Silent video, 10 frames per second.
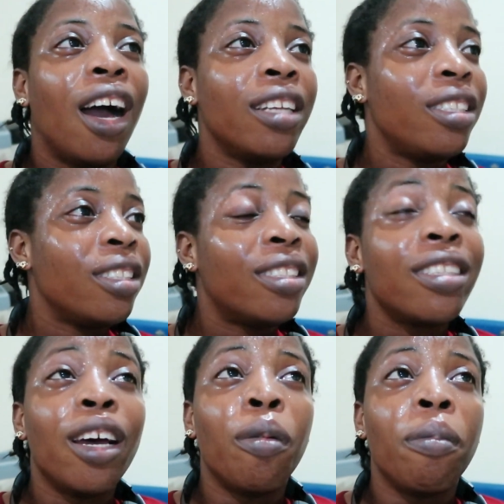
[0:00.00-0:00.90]
As
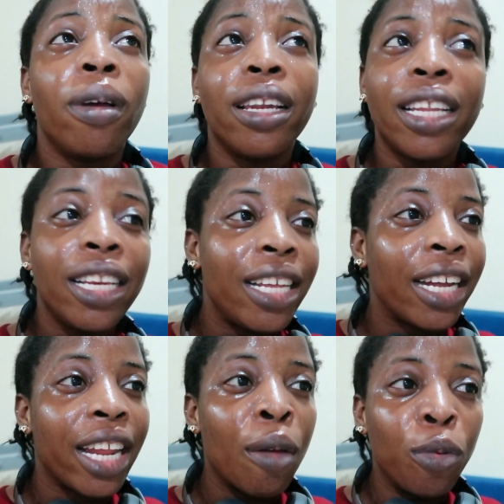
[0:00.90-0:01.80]
in
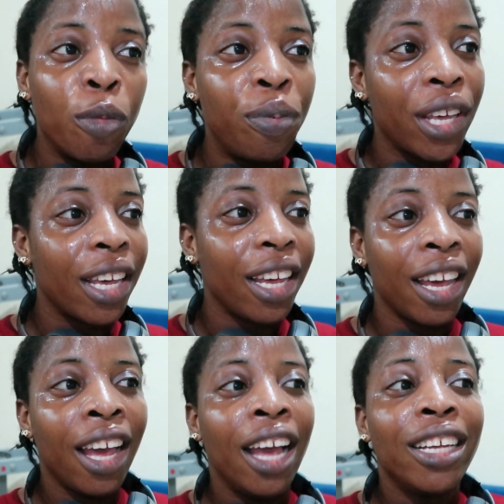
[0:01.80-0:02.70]
Lillian
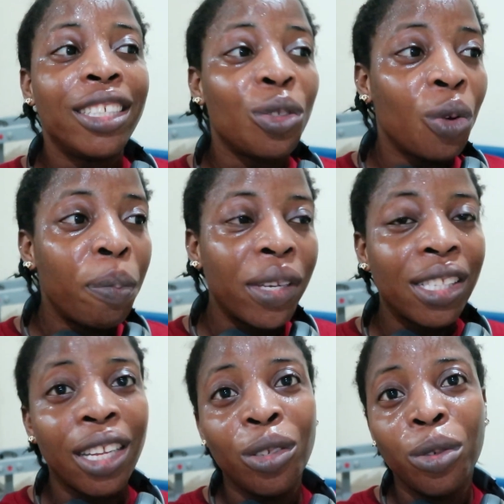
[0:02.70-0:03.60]
Ebube, she's one
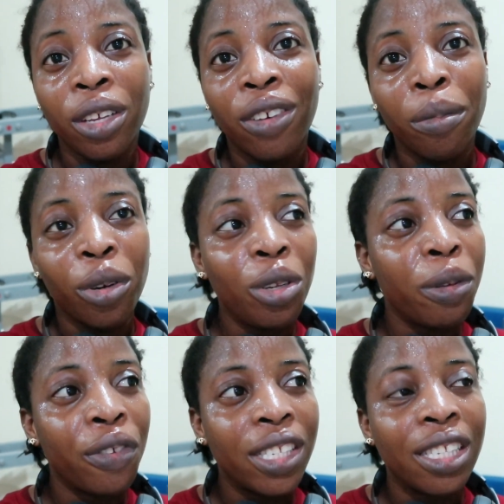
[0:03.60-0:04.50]
person I know if I'm gonna
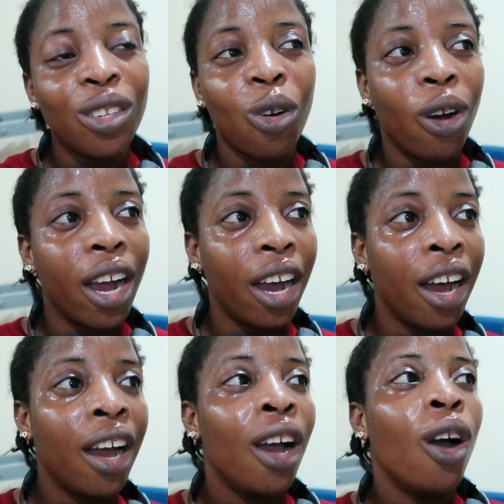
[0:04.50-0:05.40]
be visiting
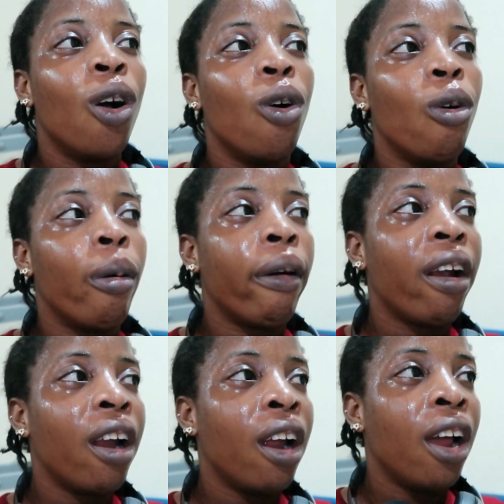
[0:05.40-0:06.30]
Oka or
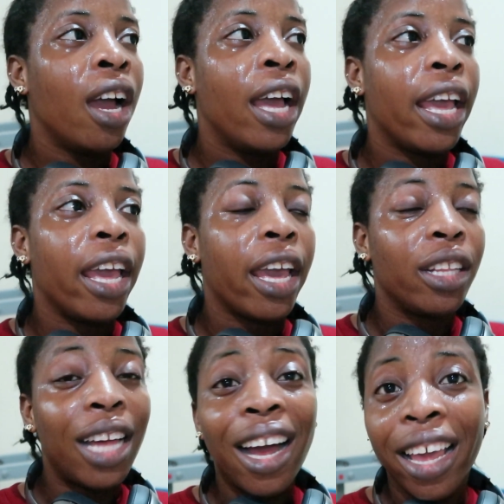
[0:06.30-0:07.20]

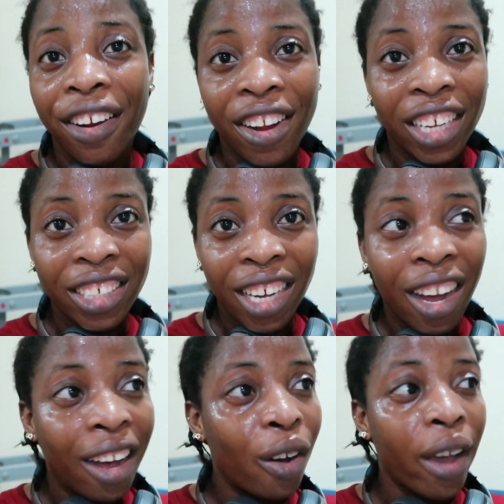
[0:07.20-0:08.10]
that area,
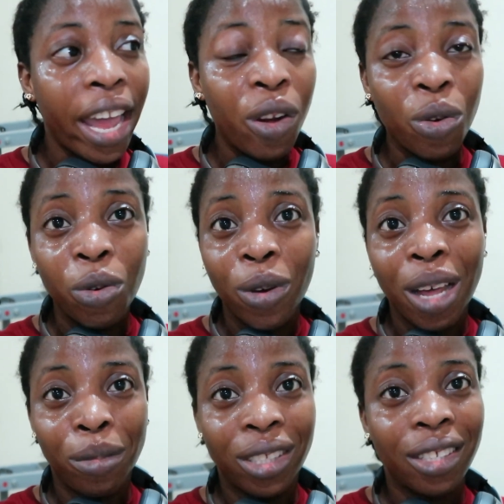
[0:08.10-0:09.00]
Sha or
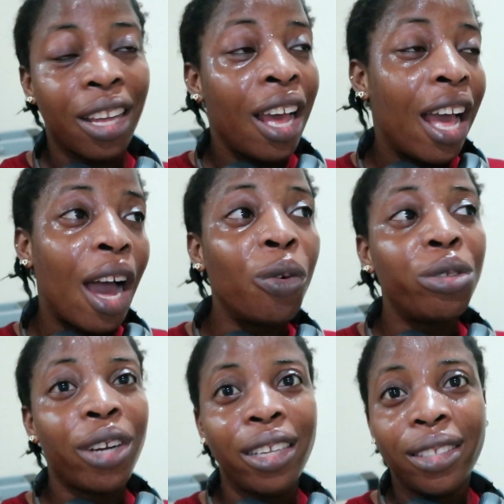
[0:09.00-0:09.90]
Enugu,
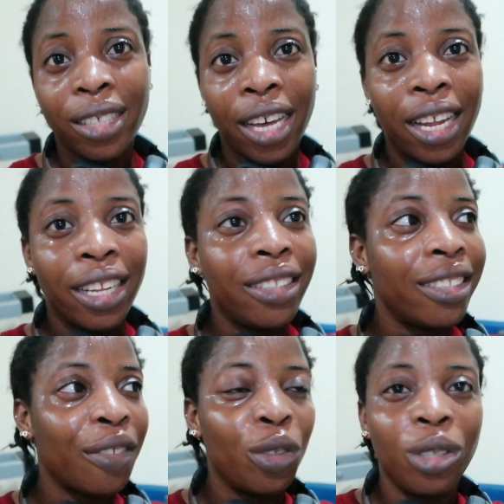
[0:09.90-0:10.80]
I'll try see her,
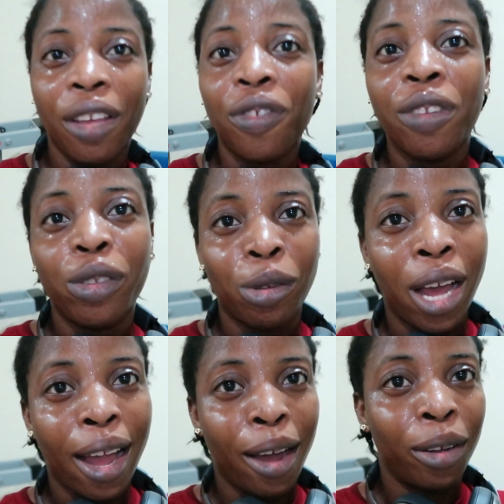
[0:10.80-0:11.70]
let's even if it's to
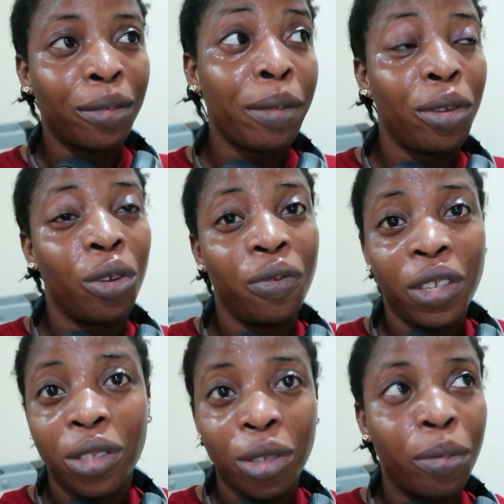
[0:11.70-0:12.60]
hang out, maybe no
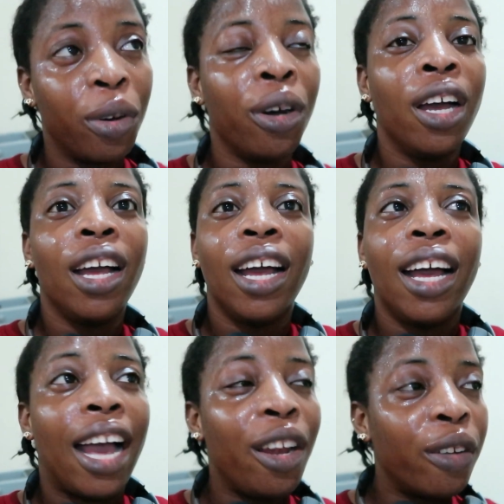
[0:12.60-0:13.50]
video, but
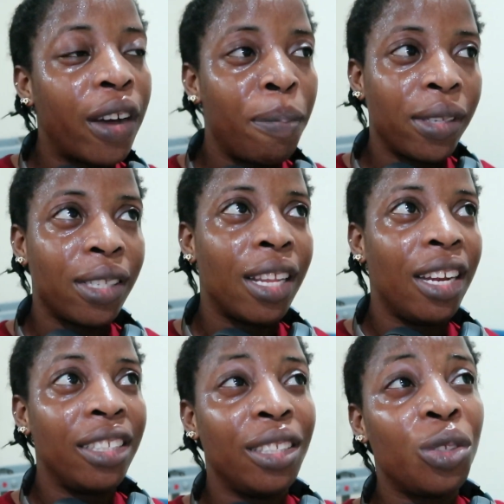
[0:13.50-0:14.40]
I love her
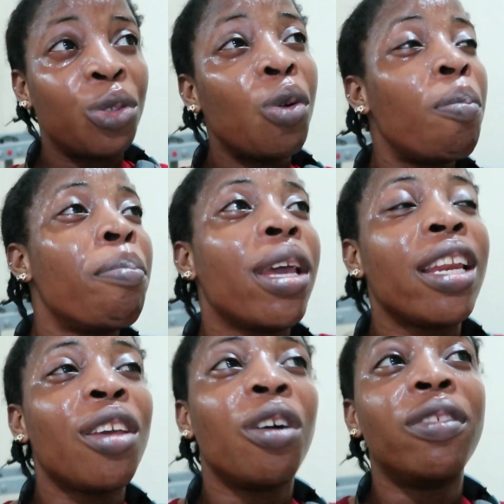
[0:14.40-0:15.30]
personality. So
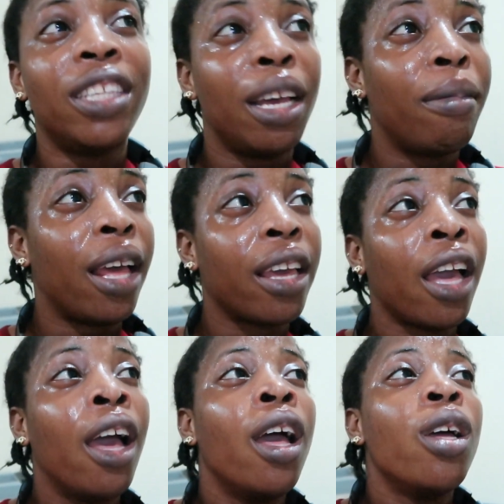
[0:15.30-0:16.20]
many of them, like
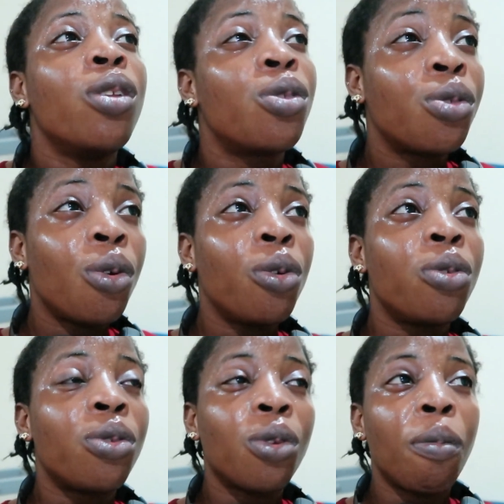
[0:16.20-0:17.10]
so
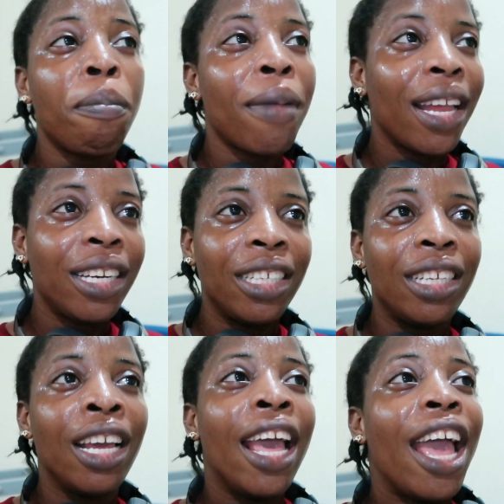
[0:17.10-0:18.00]

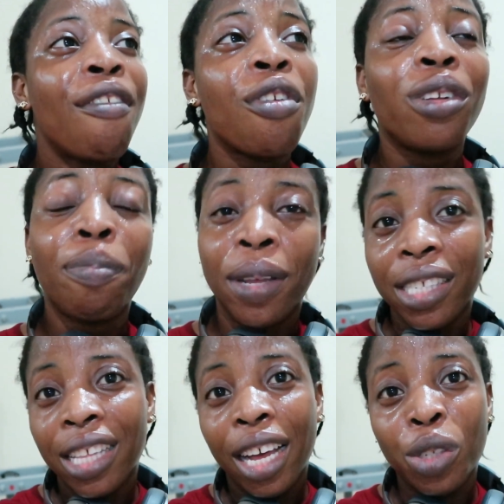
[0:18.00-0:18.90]
many. Every other
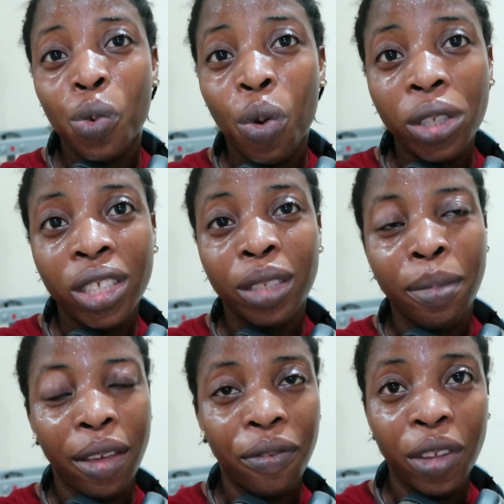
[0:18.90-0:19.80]
person that has watched
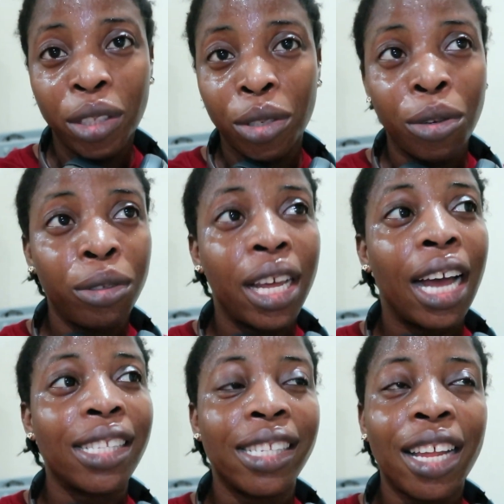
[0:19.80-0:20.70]
my video, that
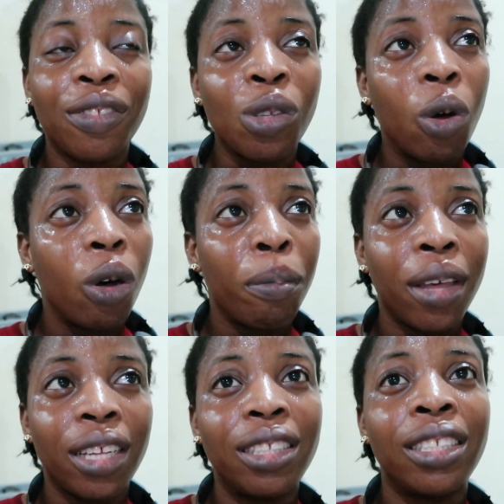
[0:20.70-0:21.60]
has left
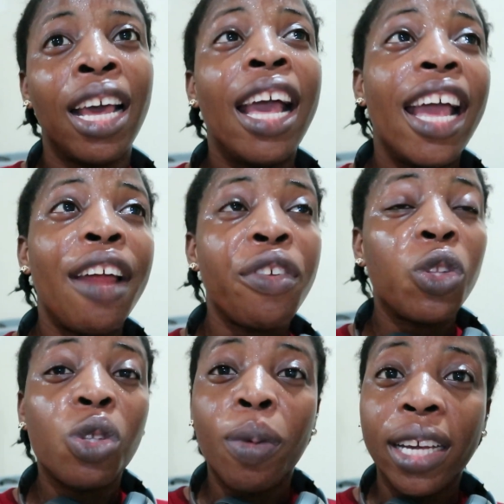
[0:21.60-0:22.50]
comments, every
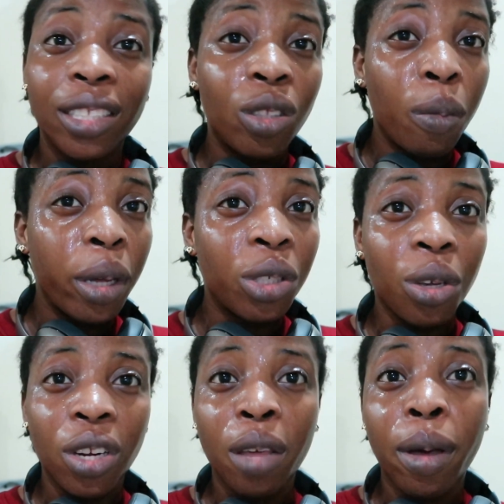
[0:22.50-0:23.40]
YouTuber I did not mention
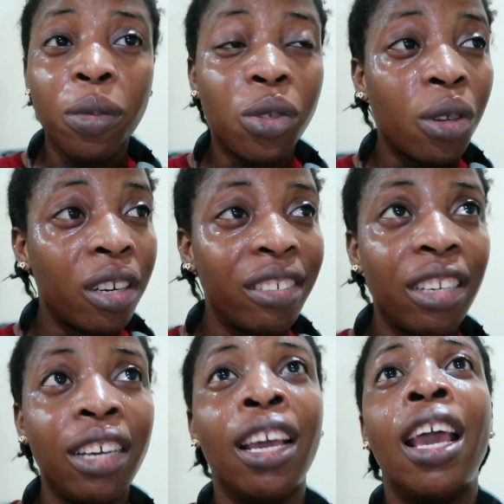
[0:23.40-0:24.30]
your name, I'm
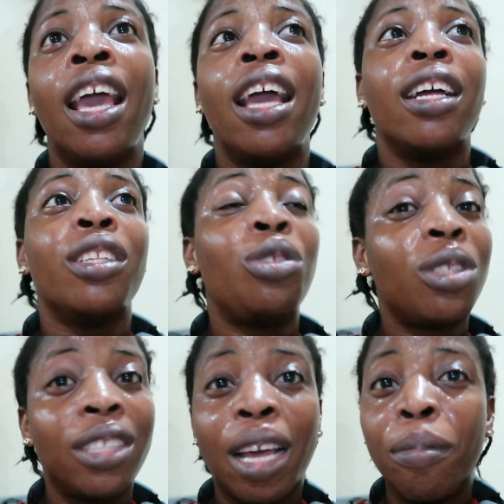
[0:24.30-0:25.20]
sorry. The
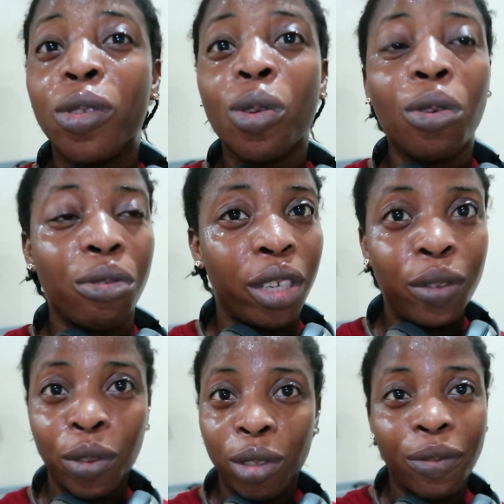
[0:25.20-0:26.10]
truth is I'm so
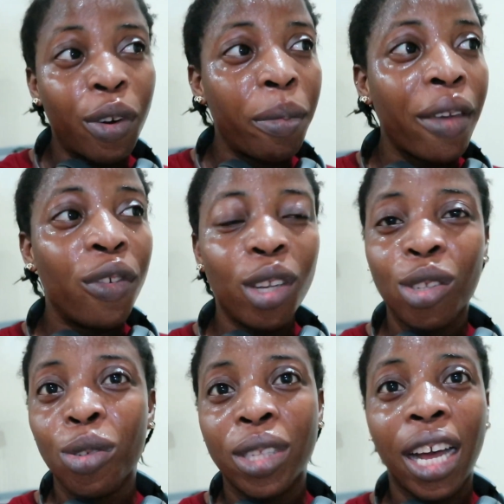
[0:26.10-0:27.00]
grateful. You from my
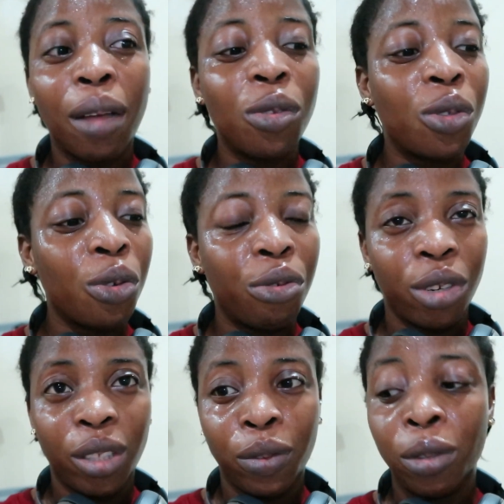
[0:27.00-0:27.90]
voice, you know that I'm so
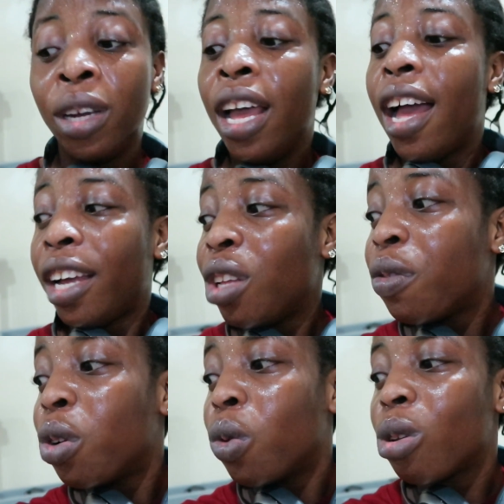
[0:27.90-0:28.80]
grateful. I don't
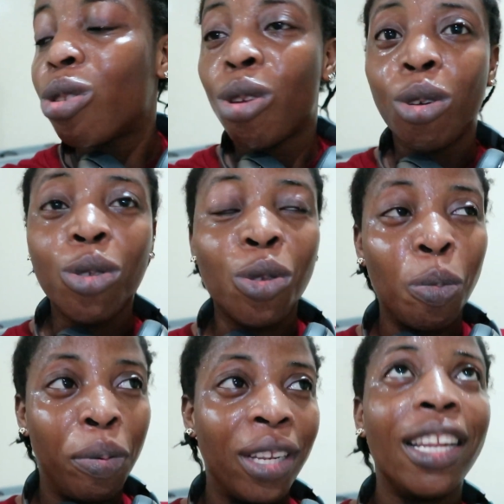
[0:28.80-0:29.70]
even know what song to
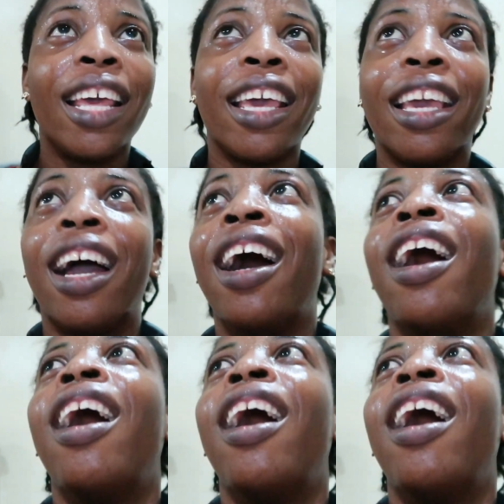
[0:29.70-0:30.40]
play.